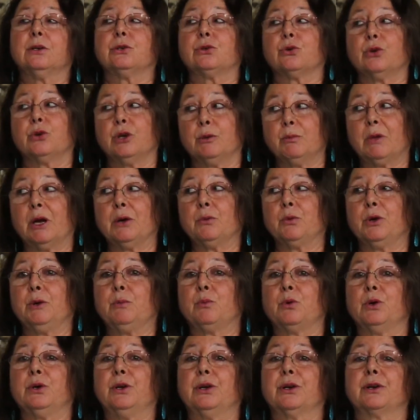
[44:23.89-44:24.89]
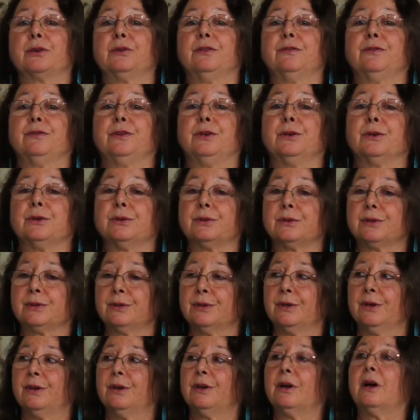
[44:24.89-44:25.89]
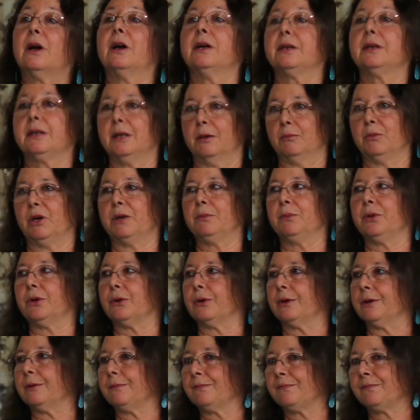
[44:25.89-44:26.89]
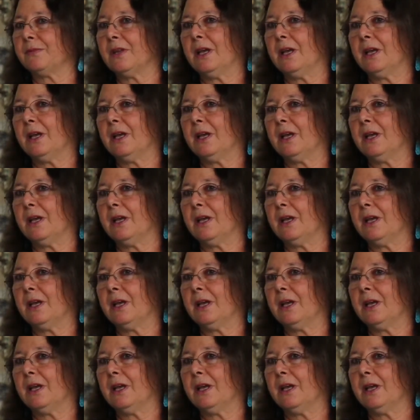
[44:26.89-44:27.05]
during my reproductive years, I get my period.